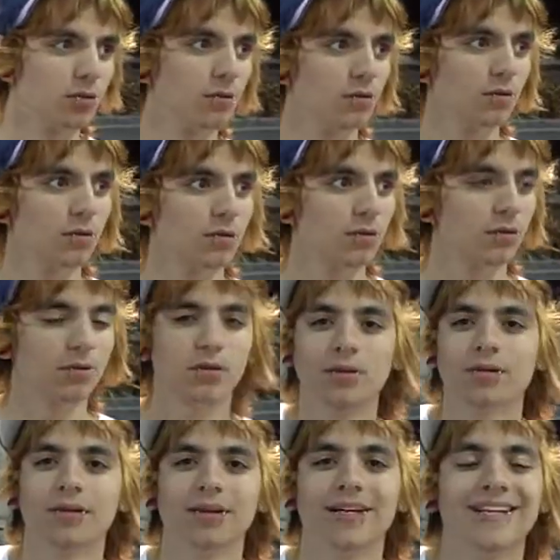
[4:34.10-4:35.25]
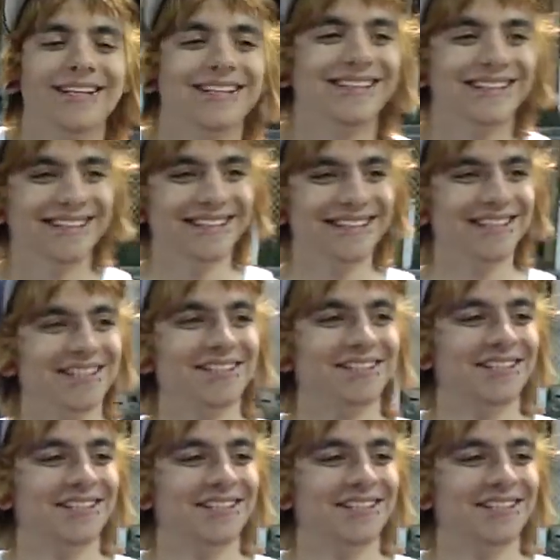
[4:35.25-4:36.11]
He is Jack's bitch. It humps his leg.